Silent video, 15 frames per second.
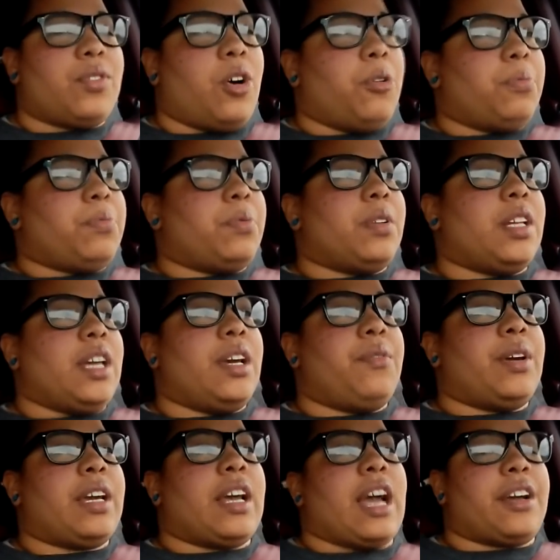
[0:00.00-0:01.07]
hopefully
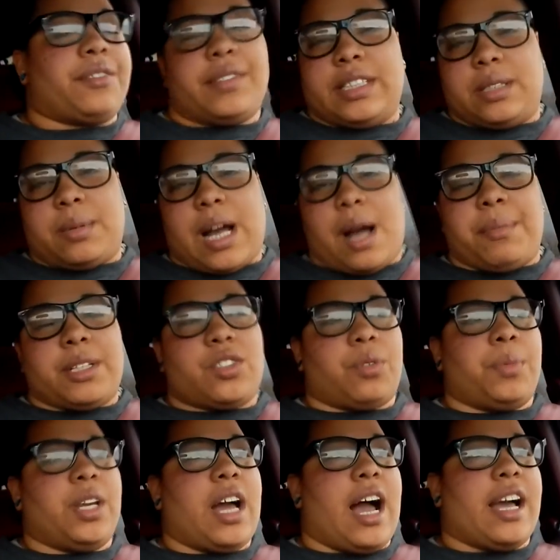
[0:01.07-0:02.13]
I can read some comments
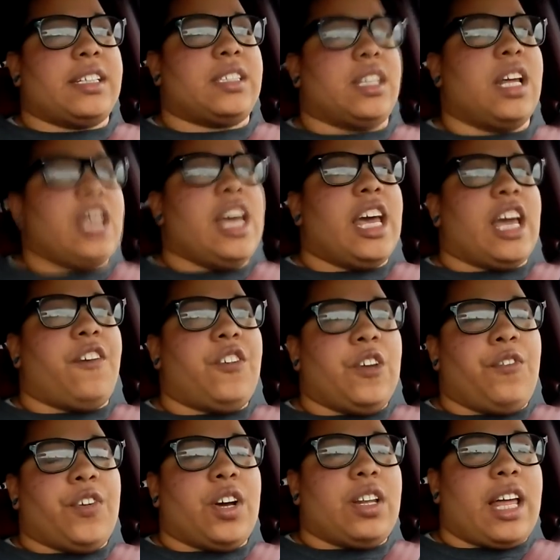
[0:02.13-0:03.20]
from you guys. And if
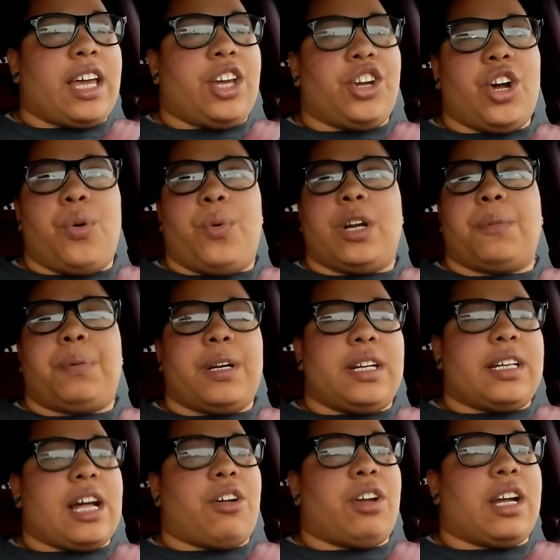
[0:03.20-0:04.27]
you feel like you don't want to put
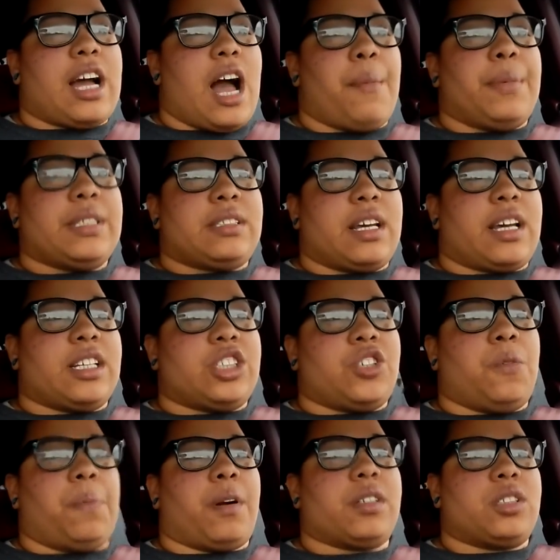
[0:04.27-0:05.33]
it down in the comments, like it's
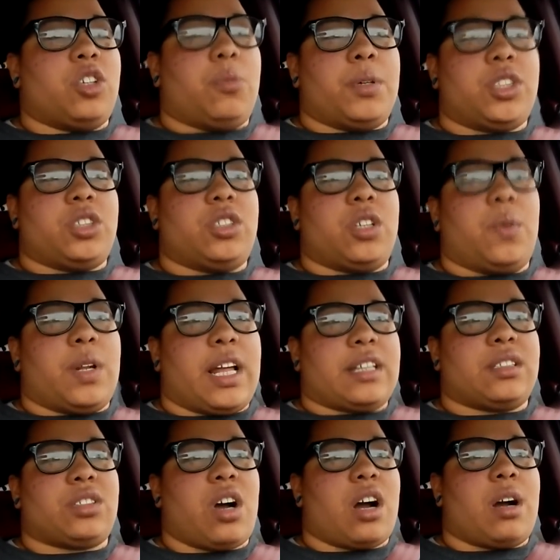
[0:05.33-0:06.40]
too personal, but you still would
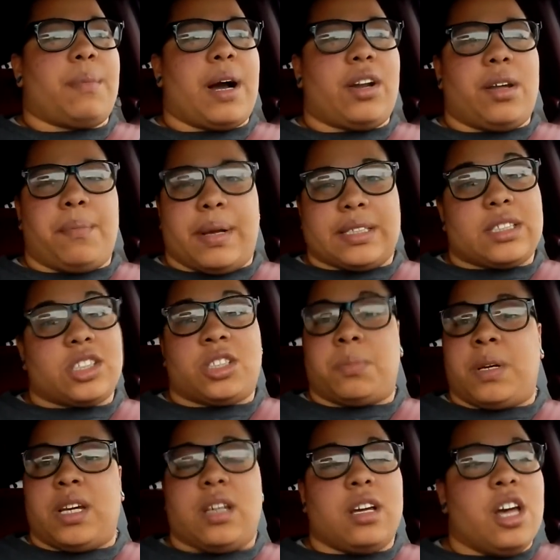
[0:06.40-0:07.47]
like to talk about it, message
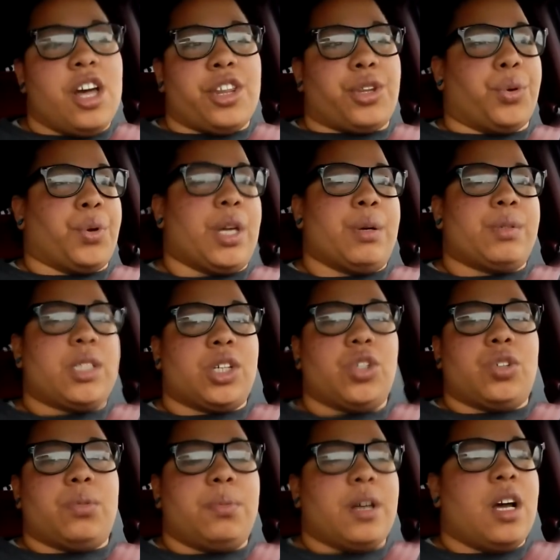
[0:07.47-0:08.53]
me through
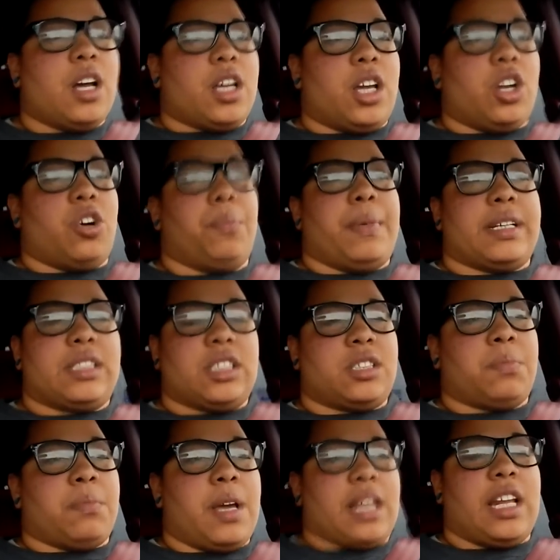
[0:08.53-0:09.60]
YouTube. You know,
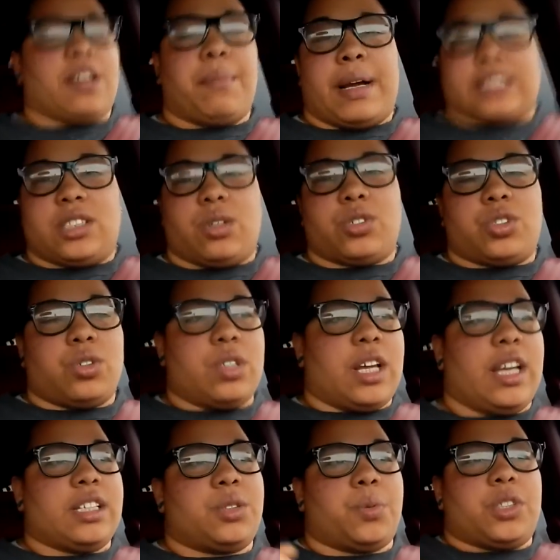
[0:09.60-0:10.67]
message any of my social
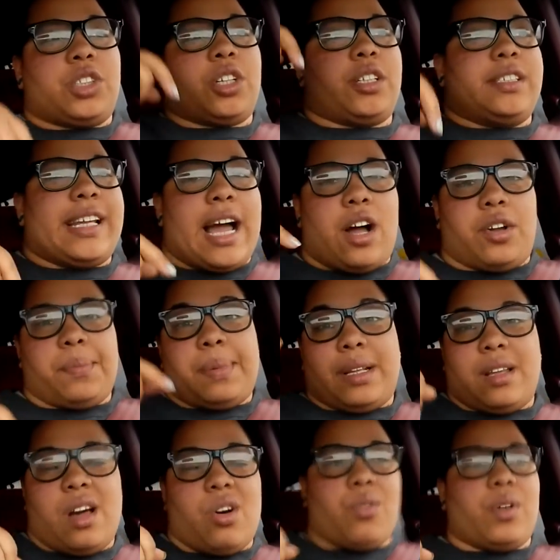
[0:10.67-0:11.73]
links, which are down
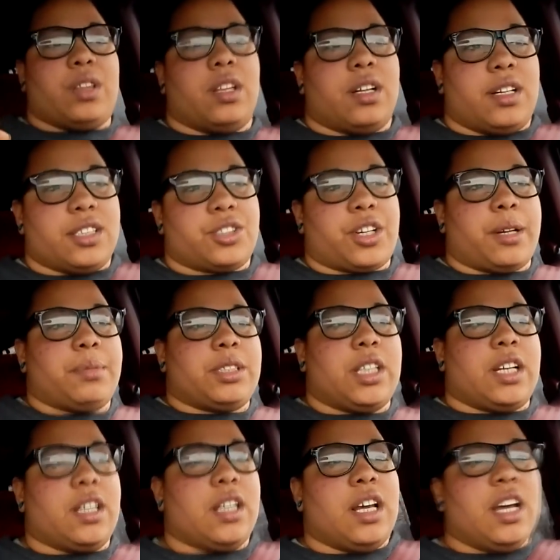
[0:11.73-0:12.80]
below in the
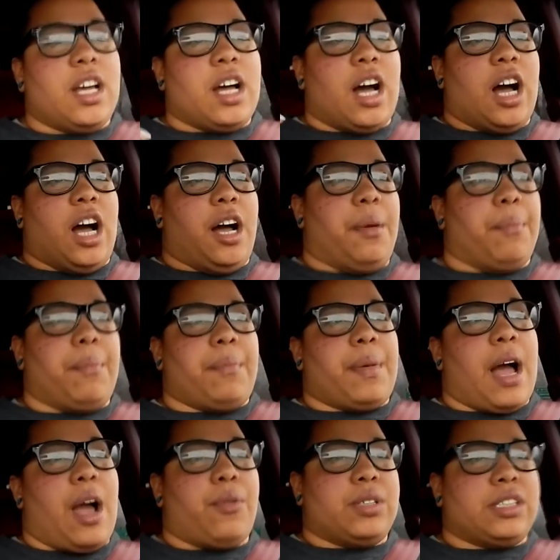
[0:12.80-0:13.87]
description.
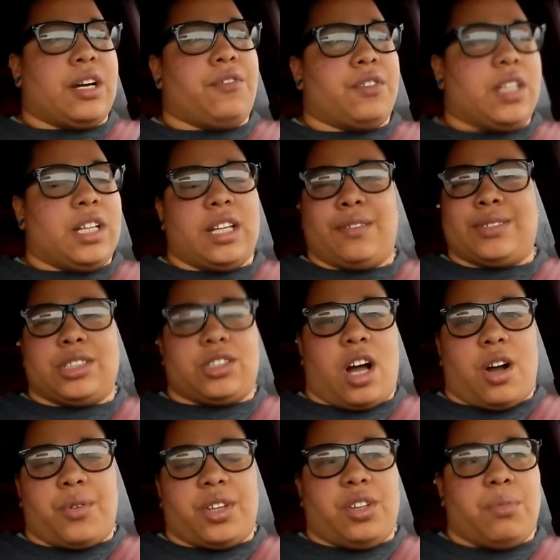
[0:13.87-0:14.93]
I would definitely love to
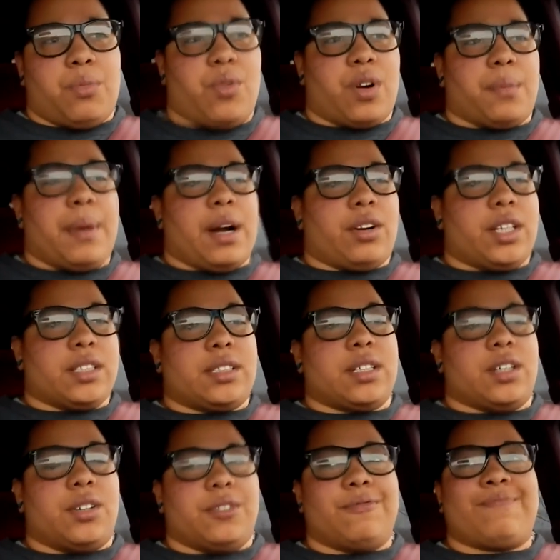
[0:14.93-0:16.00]
talk with you more about it. So